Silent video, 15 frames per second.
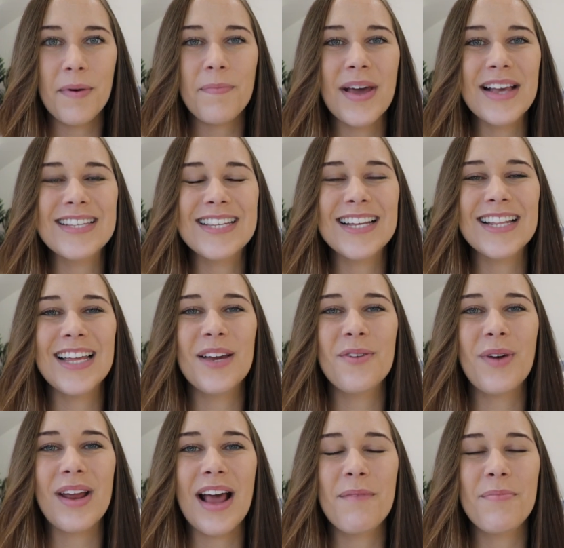But basically,
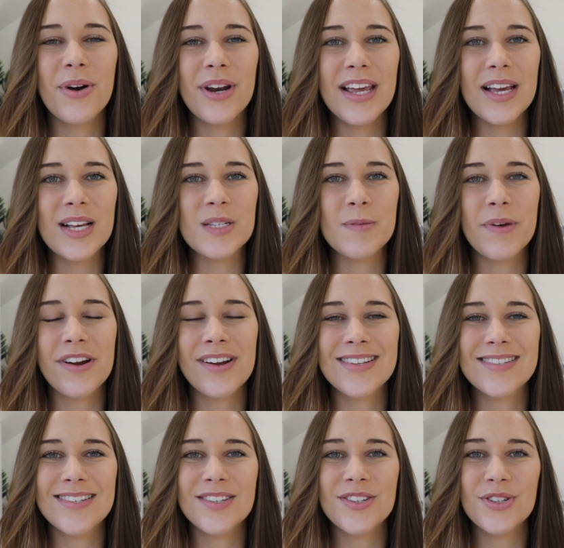when our body
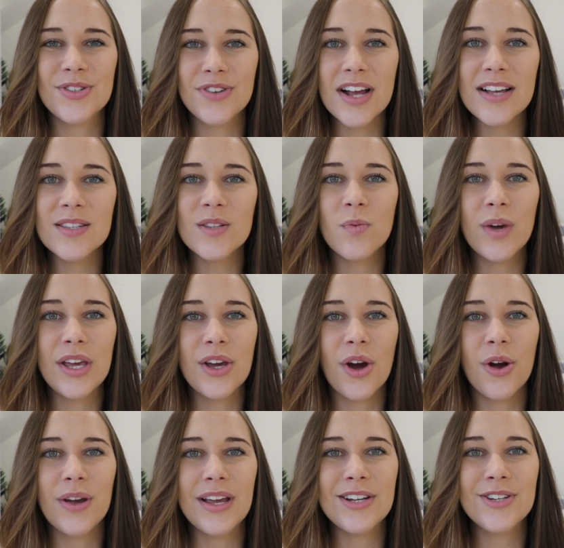experiences stress, we
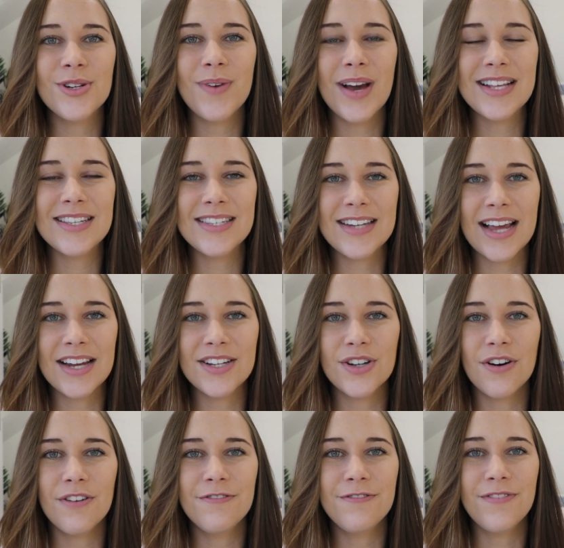go into a state
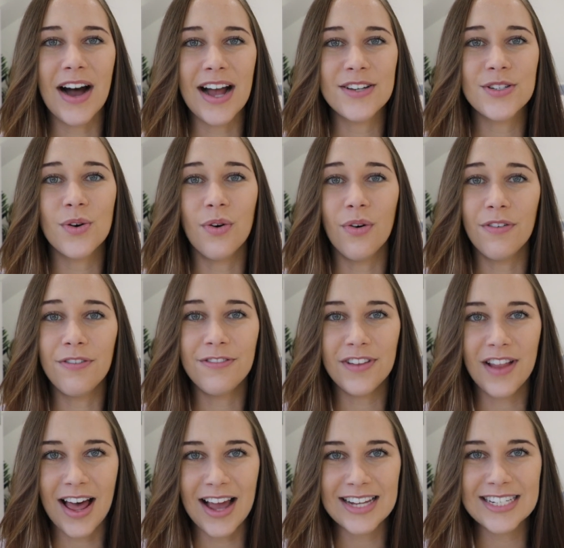of fight or
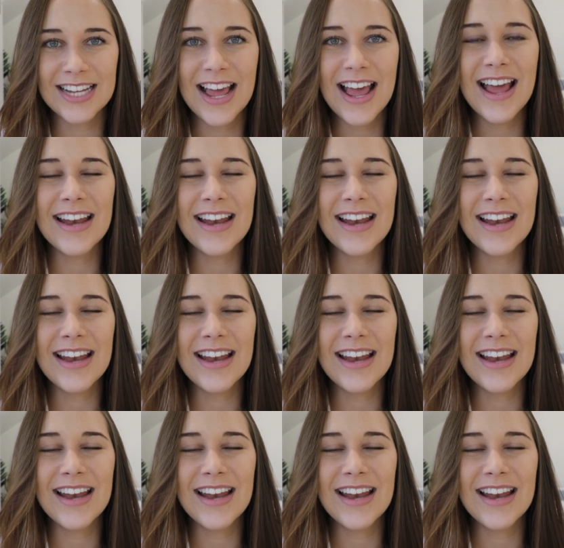flight.